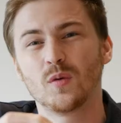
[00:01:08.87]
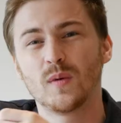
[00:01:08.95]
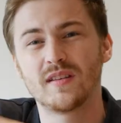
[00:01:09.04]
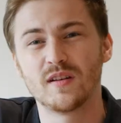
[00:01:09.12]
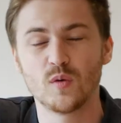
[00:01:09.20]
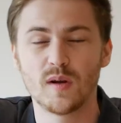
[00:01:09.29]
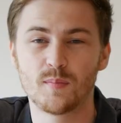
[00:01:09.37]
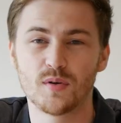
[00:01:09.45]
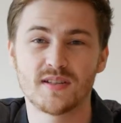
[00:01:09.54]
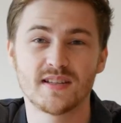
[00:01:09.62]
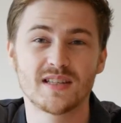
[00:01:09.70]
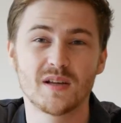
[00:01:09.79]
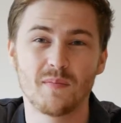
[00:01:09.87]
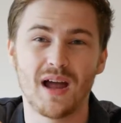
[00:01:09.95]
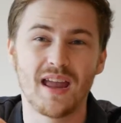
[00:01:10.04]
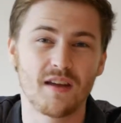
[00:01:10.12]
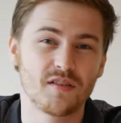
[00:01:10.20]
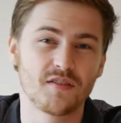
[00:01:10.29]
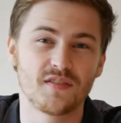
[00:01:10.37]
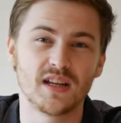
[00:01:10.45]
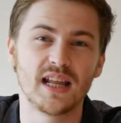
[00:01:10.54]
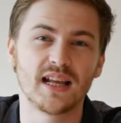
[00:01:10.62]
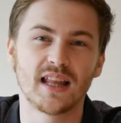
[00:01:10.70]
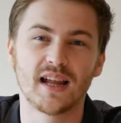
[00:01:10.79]
with the new input system, I have the
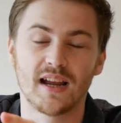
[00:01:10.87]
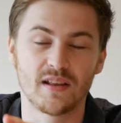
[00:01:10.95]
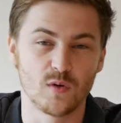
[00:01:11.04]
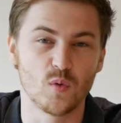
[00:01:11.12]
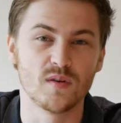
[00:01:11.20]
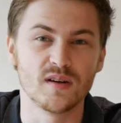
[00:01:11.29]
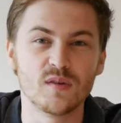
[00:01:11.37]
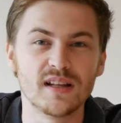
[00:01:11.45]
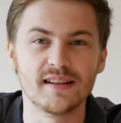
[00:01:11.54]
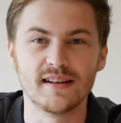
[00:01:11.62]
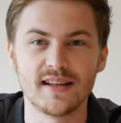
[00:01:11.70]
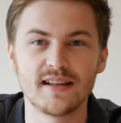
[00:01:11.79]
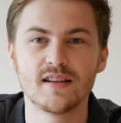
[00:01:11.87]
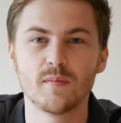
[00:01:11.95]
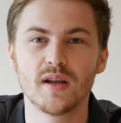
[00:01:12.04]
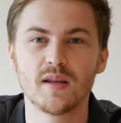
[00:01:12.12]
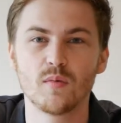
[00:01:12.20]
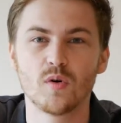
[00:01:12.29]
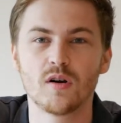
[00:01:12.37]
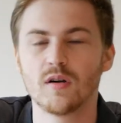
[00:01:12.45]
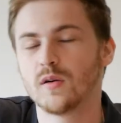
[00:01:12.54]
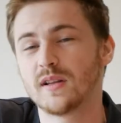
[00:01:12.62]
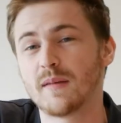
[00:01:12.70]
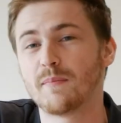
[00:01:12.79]
feeling like I don't really need them anymore.
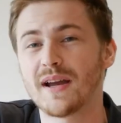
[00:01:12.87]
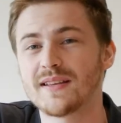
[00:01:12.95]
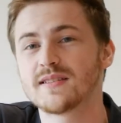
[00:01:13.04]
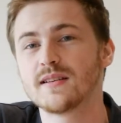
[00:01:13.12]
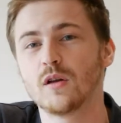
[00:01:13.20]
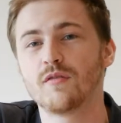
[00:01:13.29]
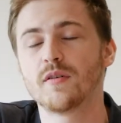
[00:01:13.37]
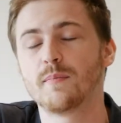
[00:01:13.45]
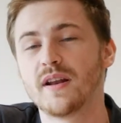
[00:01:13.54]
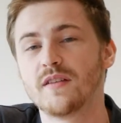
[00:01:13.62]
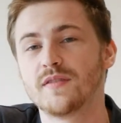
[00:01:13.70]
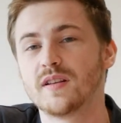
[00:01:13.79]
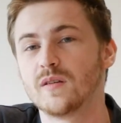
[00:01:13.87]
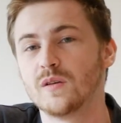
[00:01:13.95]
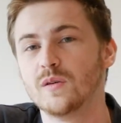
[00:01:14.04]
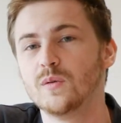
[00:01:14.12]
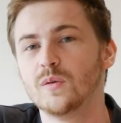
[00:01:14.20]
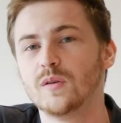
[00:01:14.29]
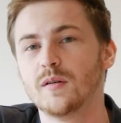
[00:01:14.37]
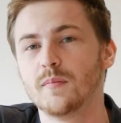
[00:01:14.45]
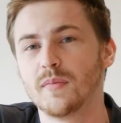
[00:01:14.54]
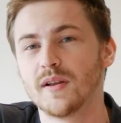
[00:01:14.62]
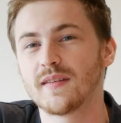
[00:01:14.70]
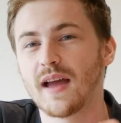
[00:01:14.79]
They might still offer benefit to you,
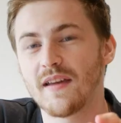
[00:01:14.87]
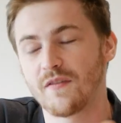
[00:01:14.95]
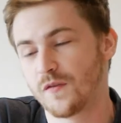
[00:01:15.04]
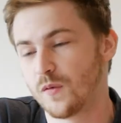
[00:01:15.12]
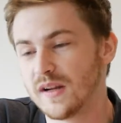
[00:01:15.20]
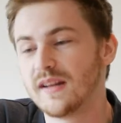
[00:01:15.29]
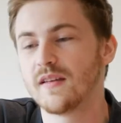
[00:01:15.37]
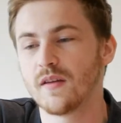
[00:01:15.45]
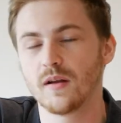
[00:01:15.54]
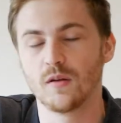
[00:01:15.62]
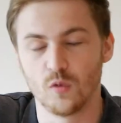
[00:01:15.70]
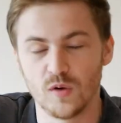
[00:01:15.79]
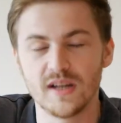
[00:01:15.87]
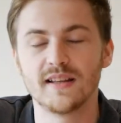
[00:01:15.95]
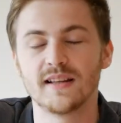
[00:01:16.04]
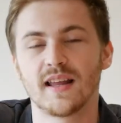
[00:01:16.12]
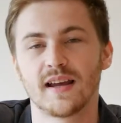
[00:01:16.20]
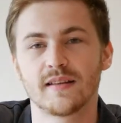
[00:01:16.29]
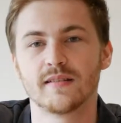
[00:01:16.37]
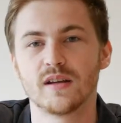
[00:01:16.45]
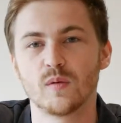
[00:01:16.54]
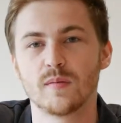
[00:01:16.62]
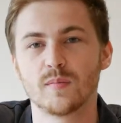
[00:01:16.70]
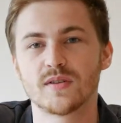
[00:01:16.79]
but I really, really like the
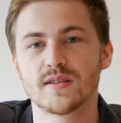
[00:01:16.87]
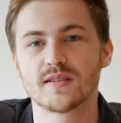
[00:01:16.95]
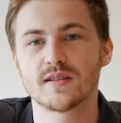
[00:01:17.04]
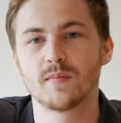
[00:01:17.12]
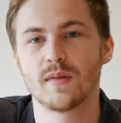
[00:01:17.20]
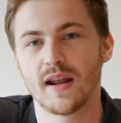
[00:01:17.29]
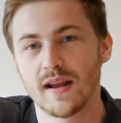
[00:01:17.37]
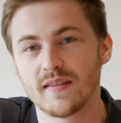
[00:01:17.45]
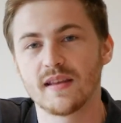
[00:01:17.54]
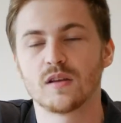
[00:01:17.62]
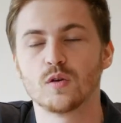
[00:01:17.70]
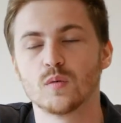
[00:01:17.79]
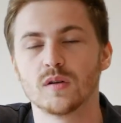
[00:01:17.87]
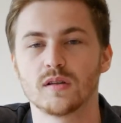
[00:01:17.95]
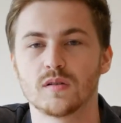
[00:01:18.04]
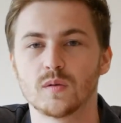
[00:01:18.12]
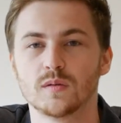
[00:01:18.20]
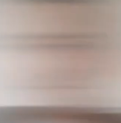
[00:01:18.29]
new input system and I think you will too.